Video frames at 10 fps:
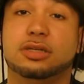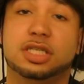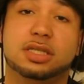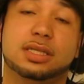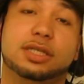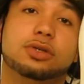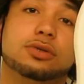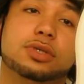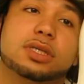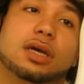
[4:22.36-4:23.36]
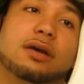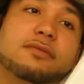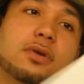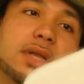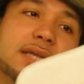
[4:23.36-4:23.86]
traditionally use
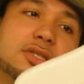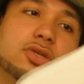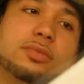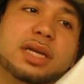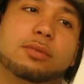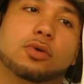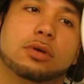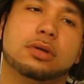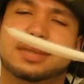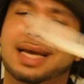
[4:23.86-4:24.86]
full-length zoom anymore.